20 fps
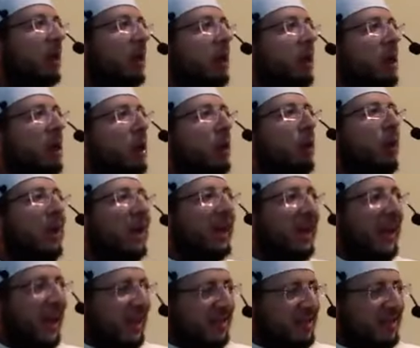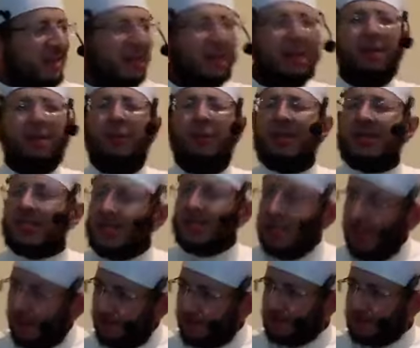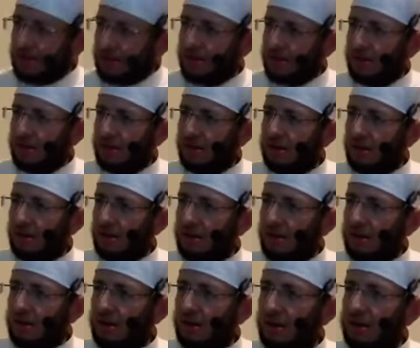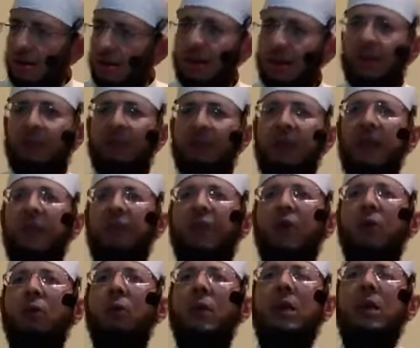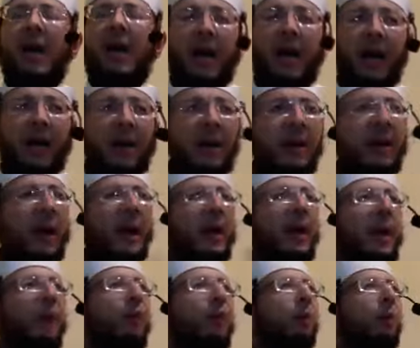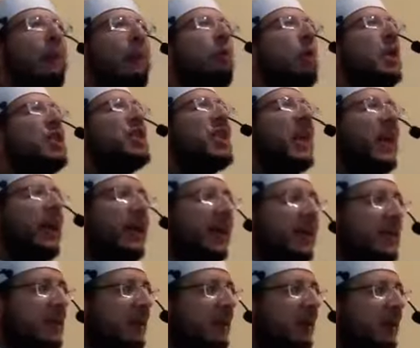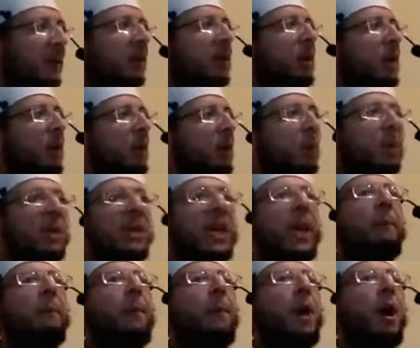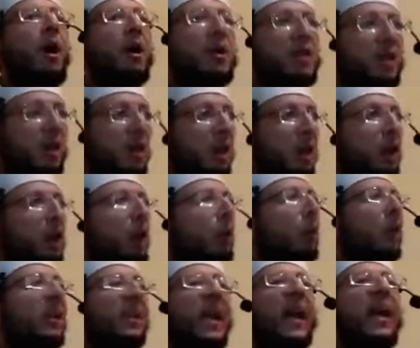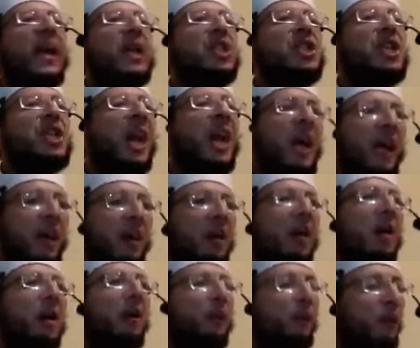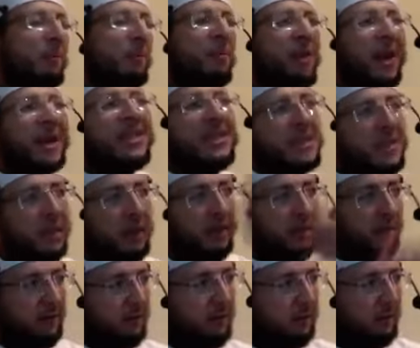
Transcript: You will get the sins. Even if you will die and everyone will share it, you will take part. You will take a share from that sin.